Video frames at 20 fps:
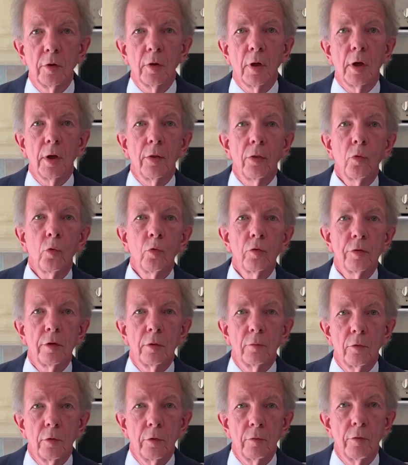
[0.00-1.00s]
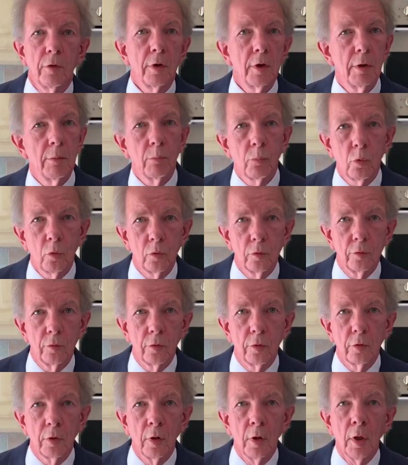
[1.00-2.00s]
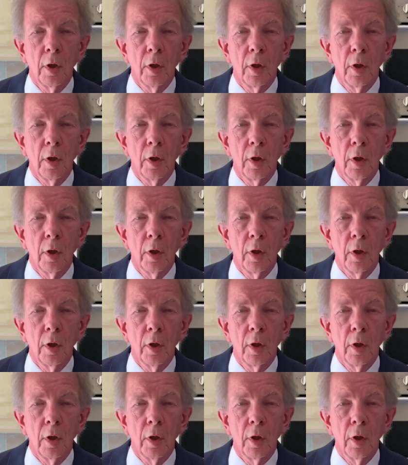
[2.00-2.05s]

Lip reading: I thought it was very important